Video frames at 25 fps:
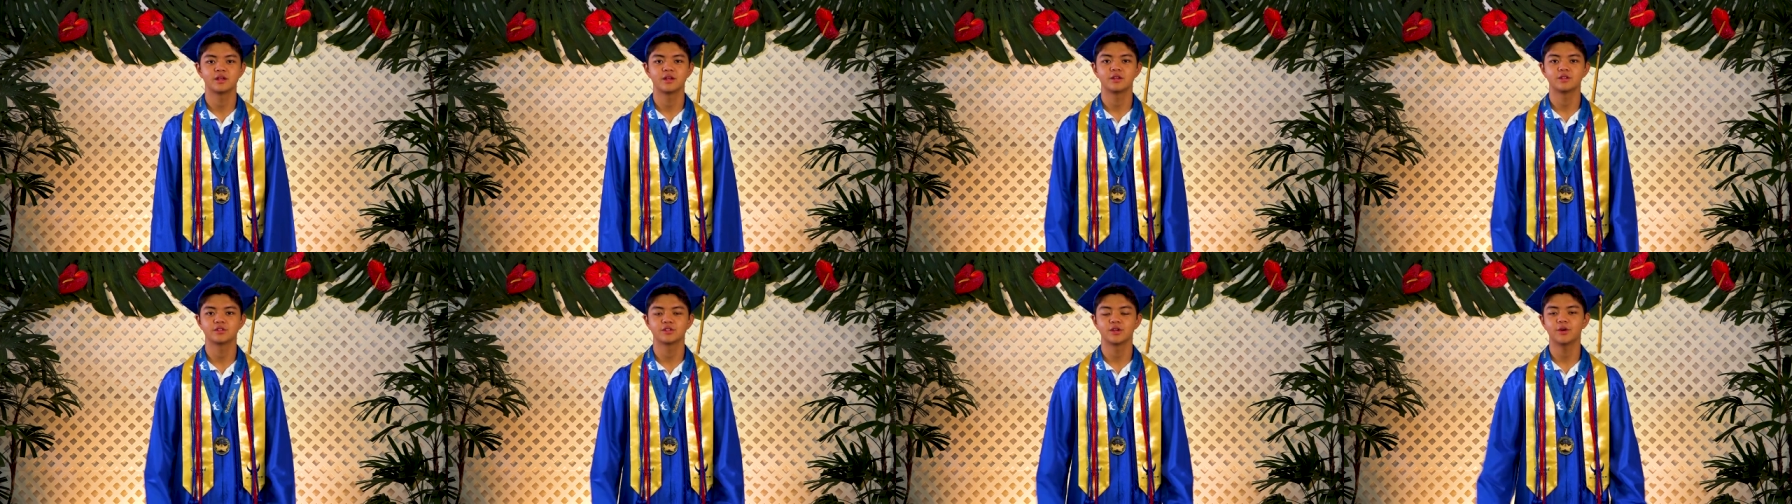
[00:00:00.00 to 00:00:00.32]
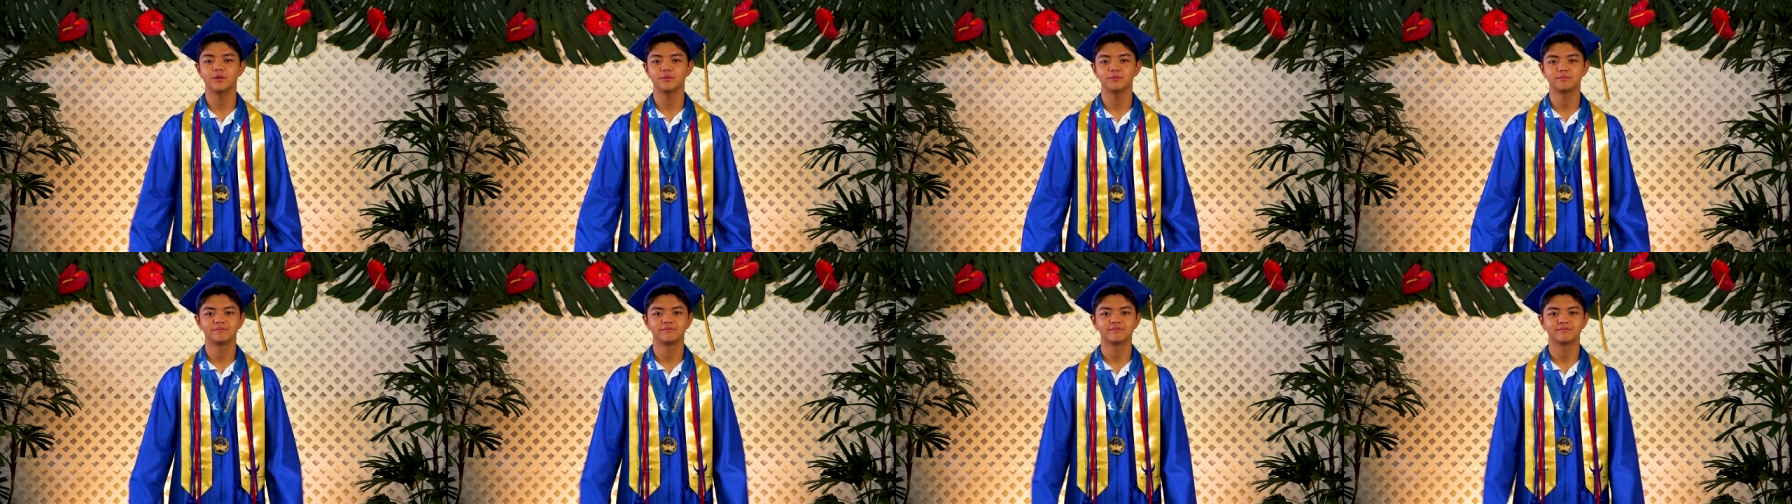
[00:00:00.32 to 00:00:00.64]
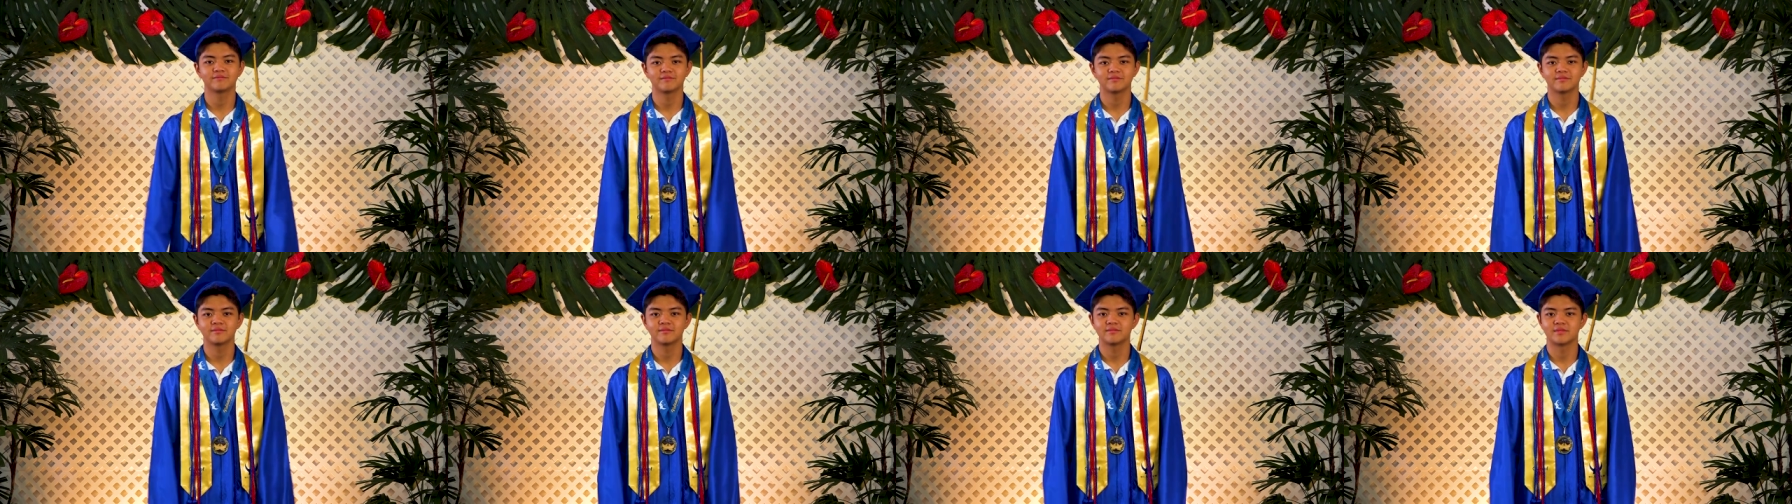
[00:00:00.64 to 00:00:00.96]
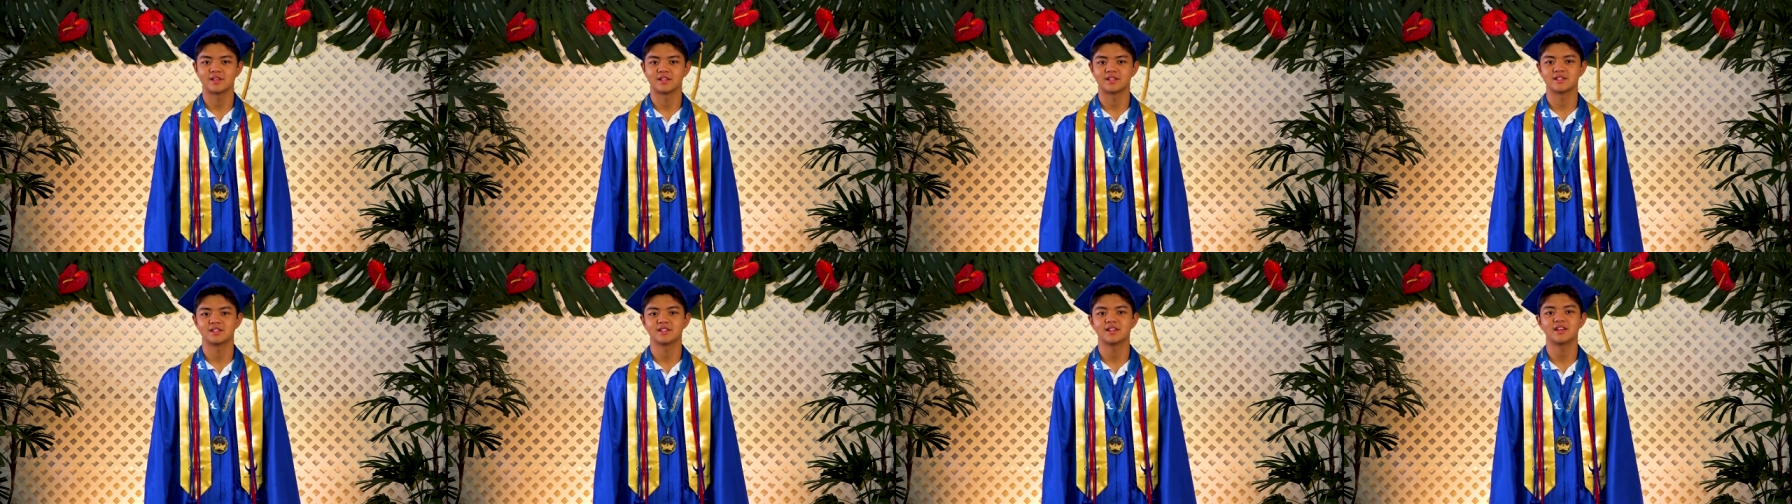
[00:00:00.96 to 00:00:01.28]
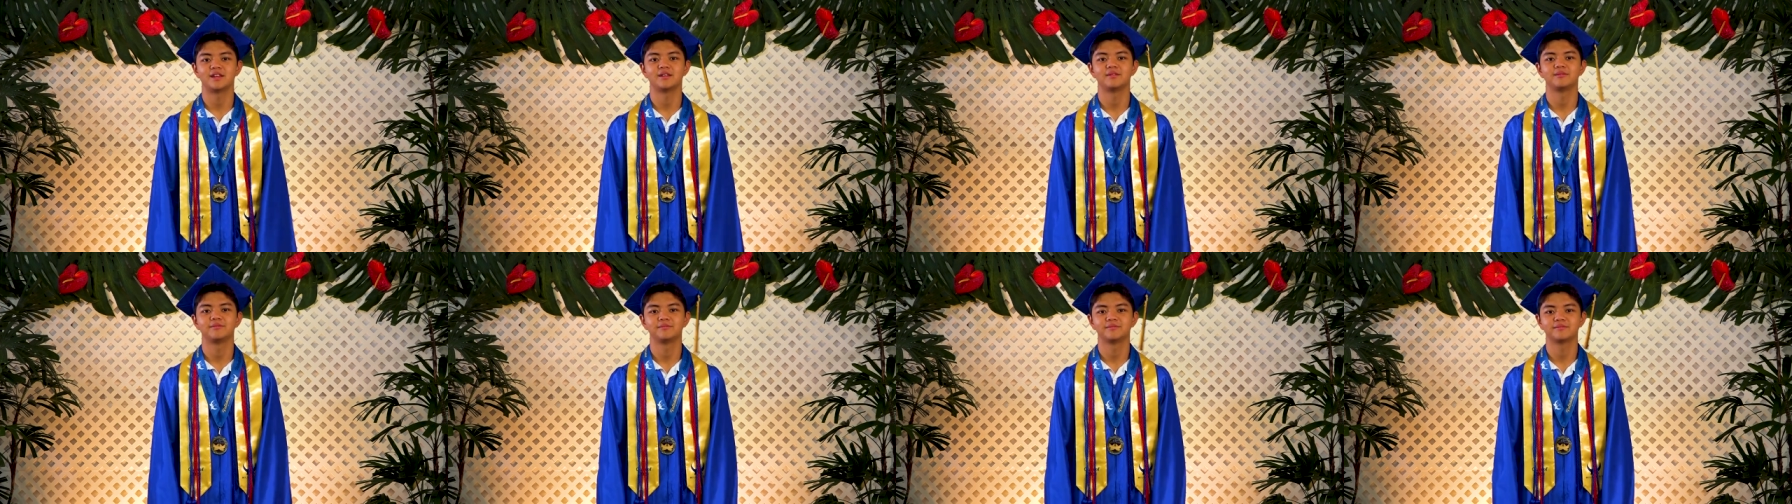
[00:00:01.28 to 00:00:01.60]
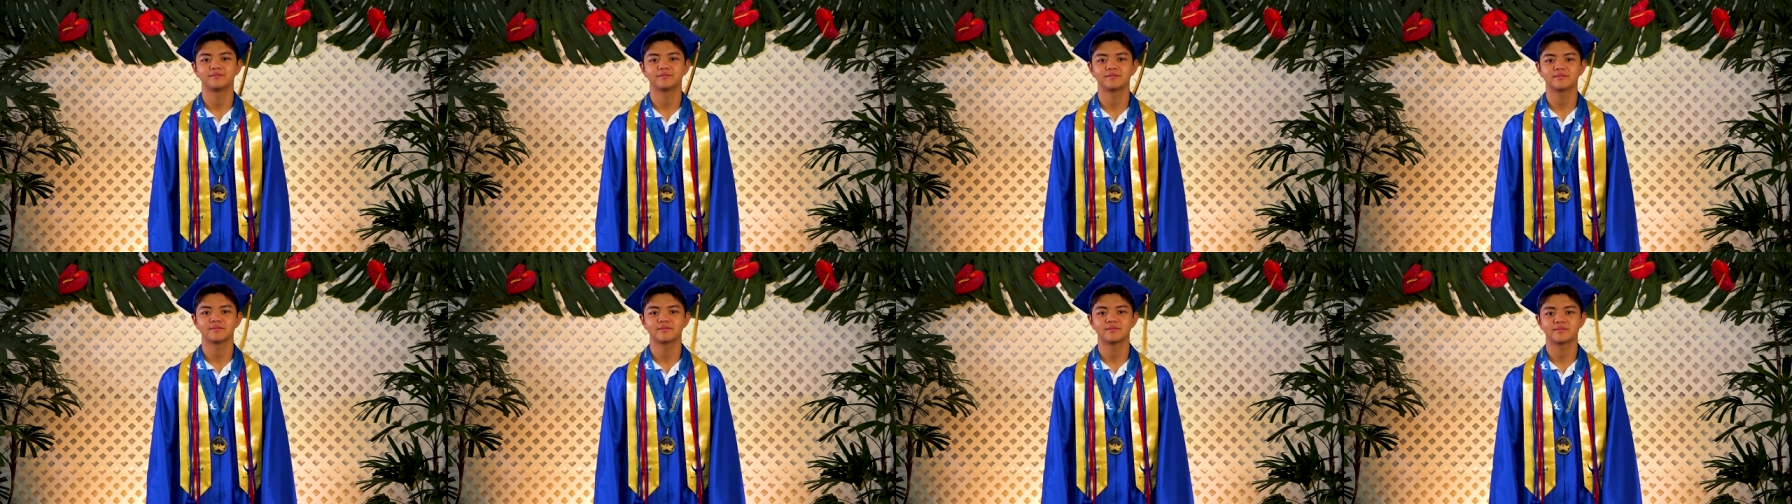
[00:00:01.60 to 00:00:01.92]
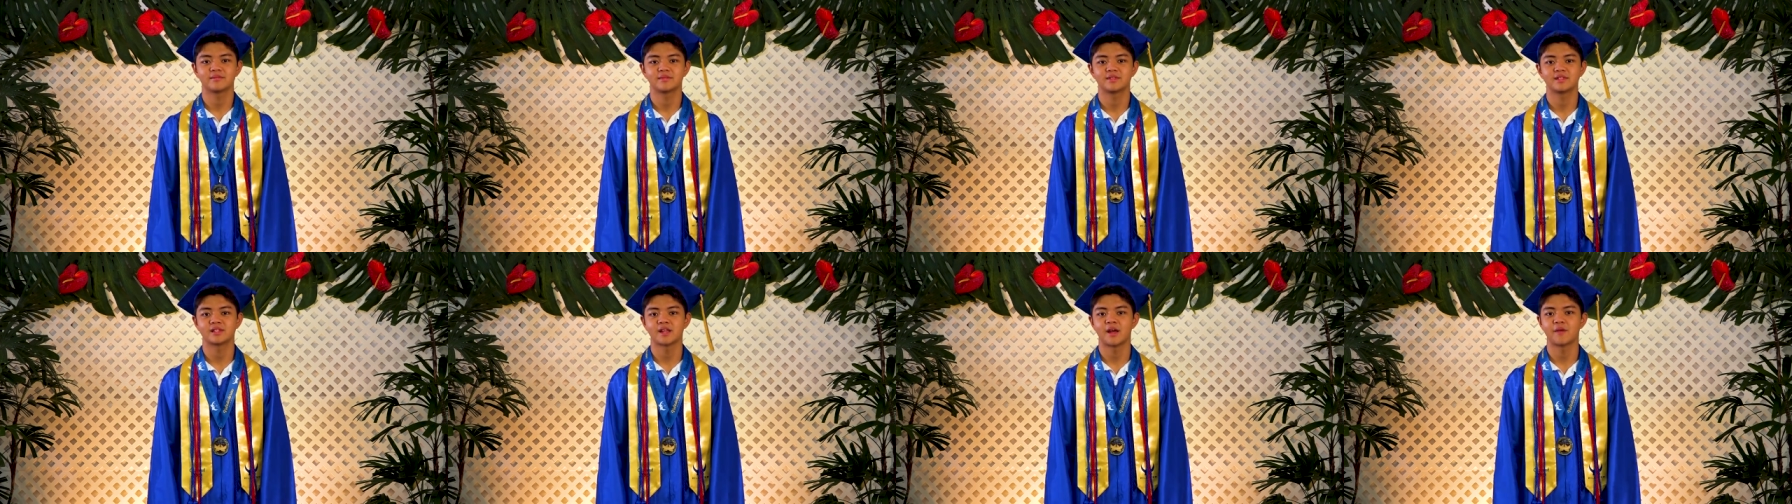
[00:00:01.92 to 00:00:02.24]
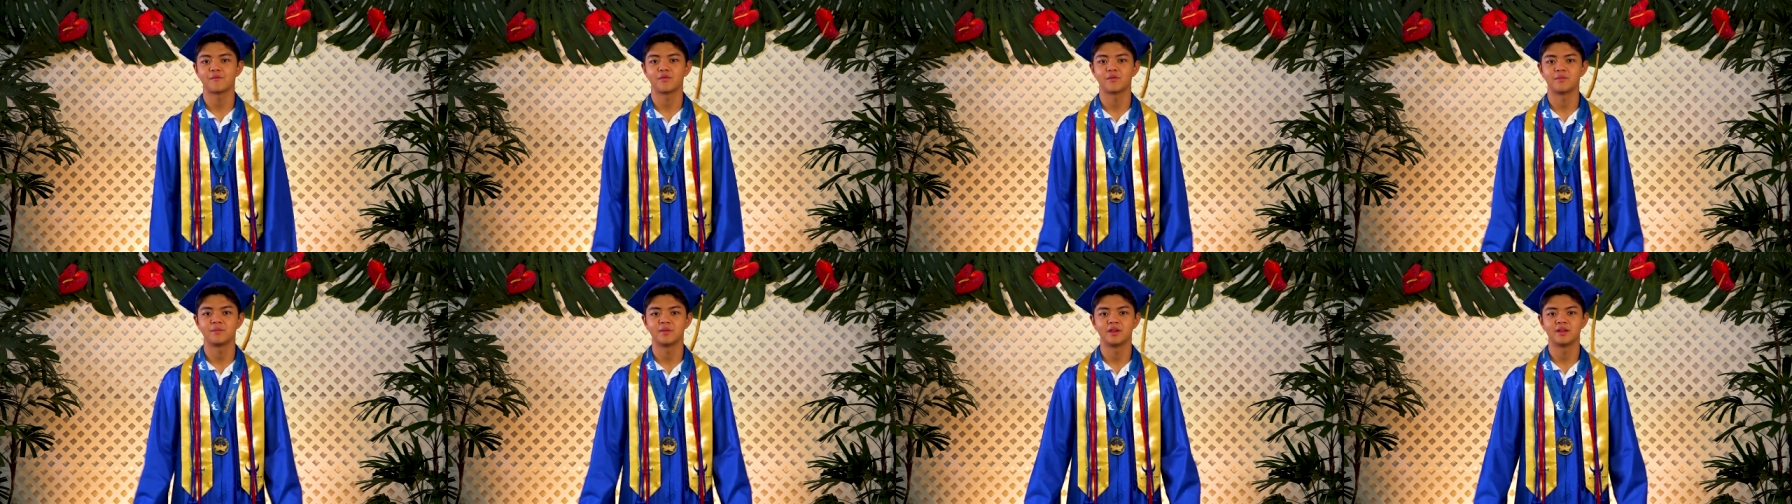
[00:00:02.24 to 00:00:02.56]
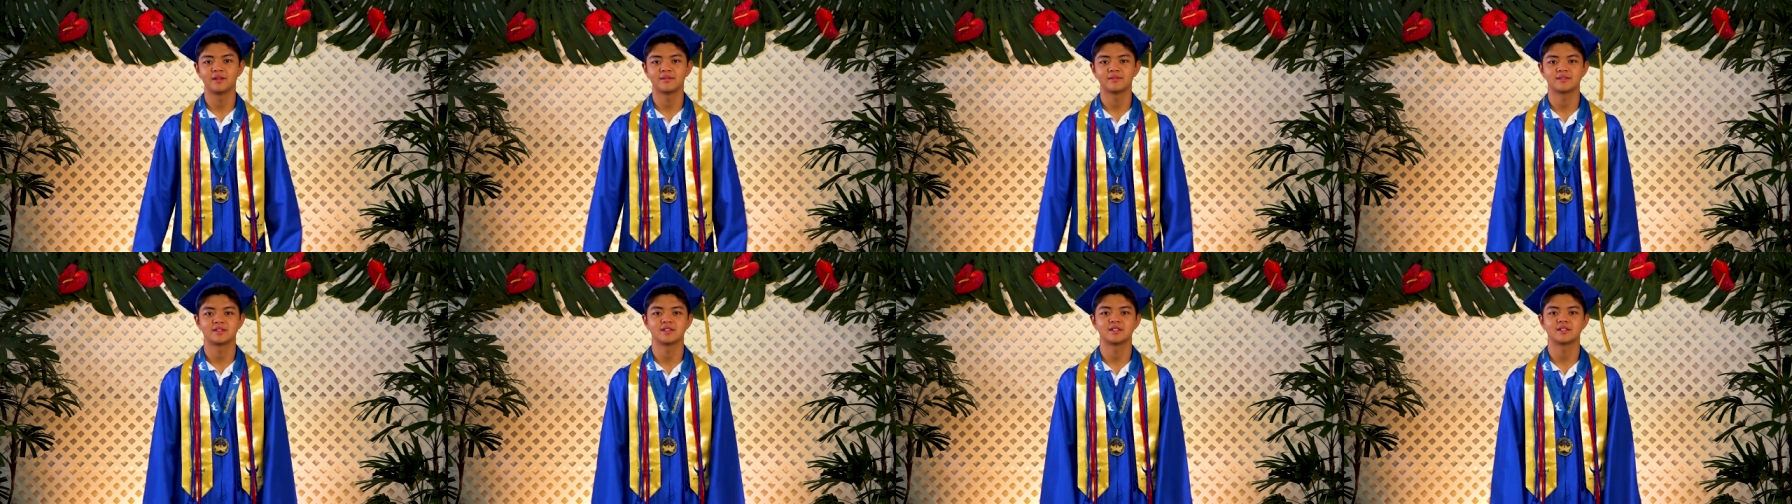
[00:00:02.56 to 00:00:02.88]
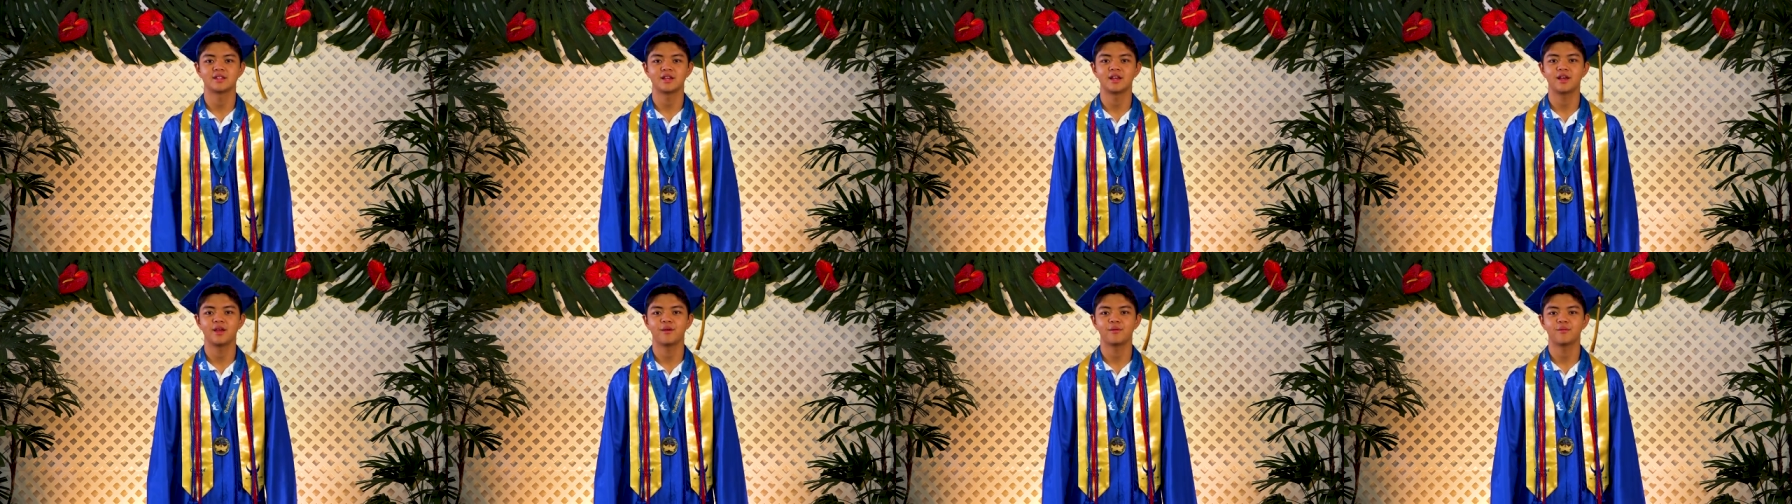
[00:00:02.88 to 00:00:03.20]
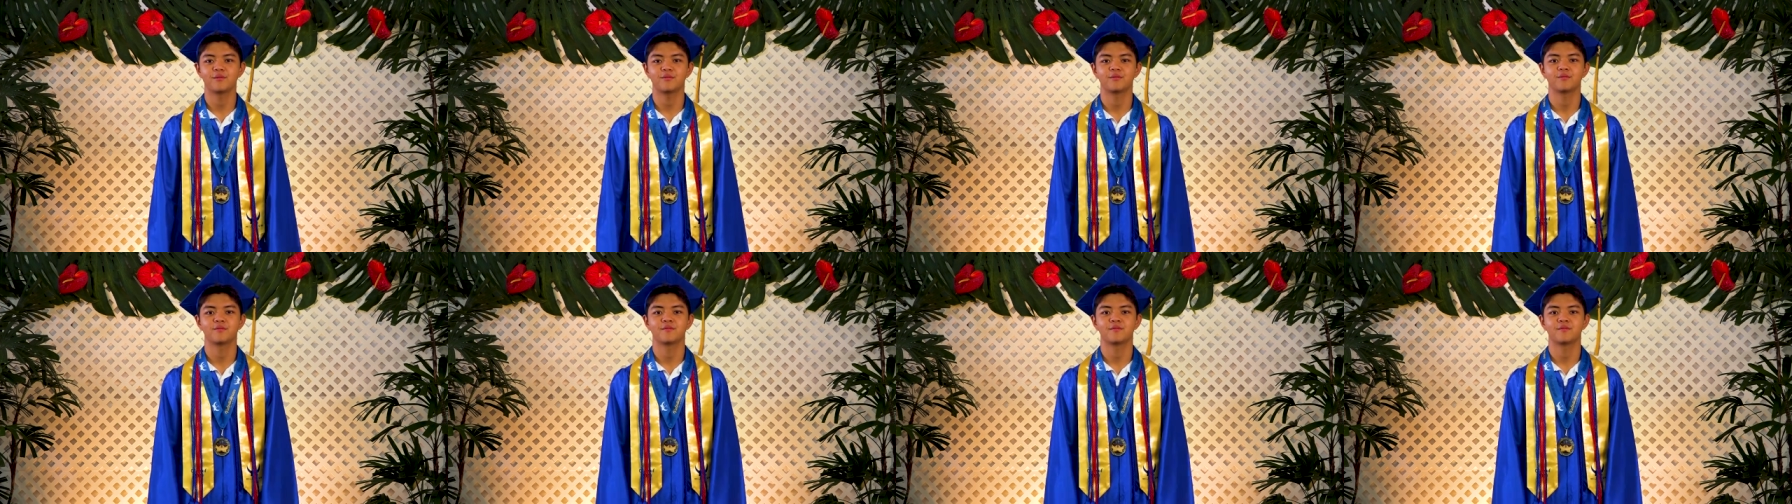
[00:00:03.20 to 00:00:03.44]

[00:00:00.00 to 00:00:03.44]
So, this is it. It's time for me to say